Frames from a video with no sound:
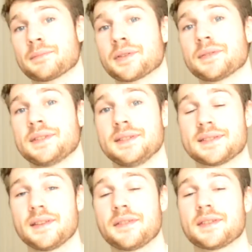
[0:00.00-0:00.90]
protein
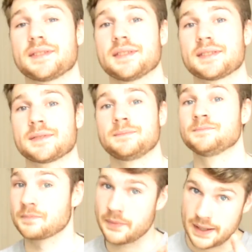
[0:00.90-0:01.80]
synthesis.
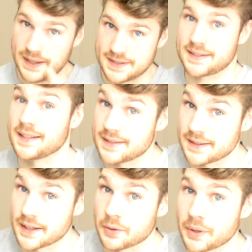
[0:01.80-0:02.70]
Yes, I said
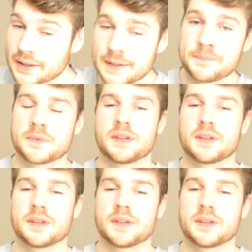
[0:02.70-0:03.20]
that correctly.